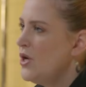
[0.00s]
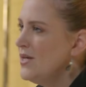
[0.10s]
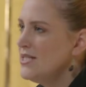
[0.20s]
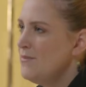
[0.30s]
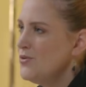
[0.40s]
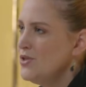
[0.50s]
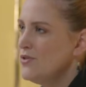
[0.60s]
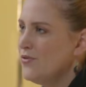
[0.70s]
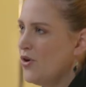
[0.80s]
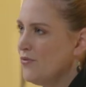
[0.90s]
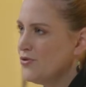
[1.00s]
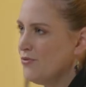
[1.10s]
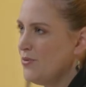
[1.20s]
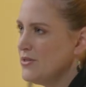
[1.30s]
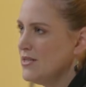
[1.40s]
were no exemptions for offshore
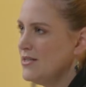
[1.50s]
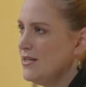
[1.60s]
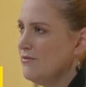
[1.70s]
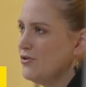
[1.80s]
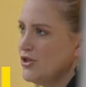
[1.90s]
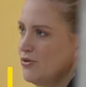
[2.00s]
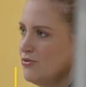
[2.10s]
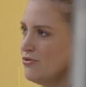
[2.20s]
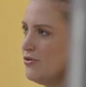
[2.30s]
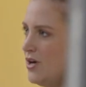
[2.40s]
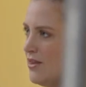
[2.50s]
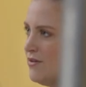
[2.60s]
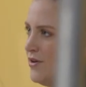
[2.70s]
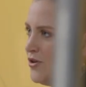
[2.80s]
processing for children or other